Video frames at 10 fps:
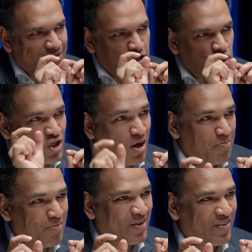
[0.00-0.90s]
that
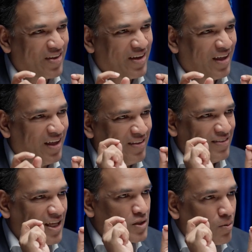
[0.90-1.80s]
jump,
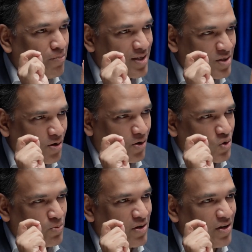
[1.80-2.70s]
that's what makes you an
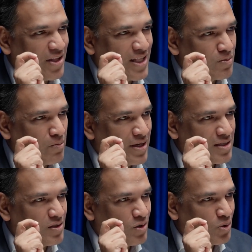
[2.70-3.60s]
entrepreneur. That's what
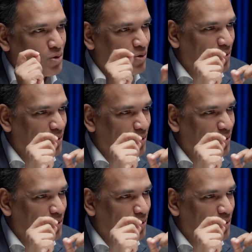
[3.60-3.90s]
makes you